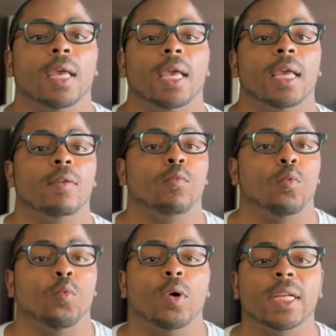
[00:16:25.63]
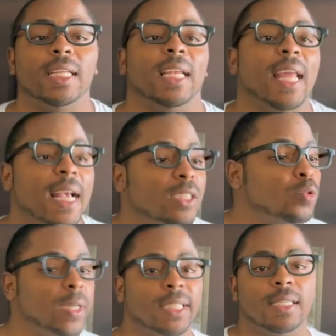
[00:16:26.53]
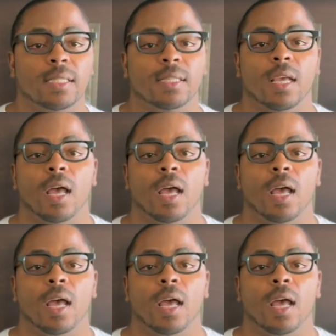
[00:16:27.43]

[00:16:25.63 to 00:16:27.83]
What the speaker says: And one of the last reasons